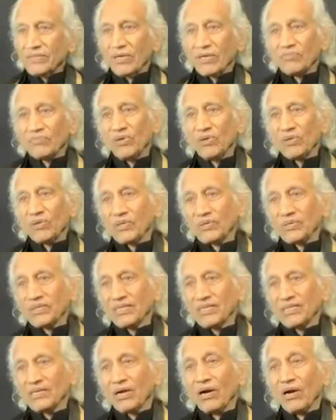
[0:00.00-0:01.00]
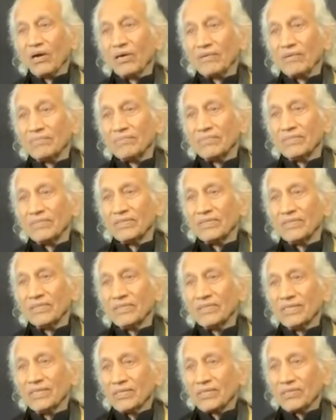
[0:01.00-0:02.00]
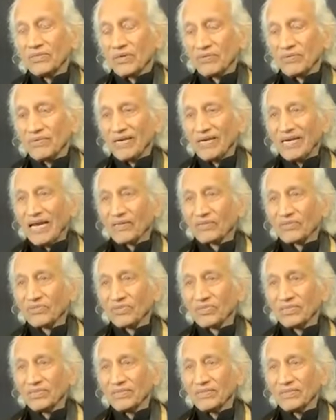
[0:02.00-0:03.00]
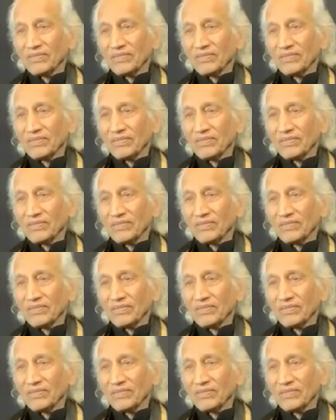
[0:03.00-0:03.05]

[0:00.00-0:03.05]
You are more calm, you are relaxed.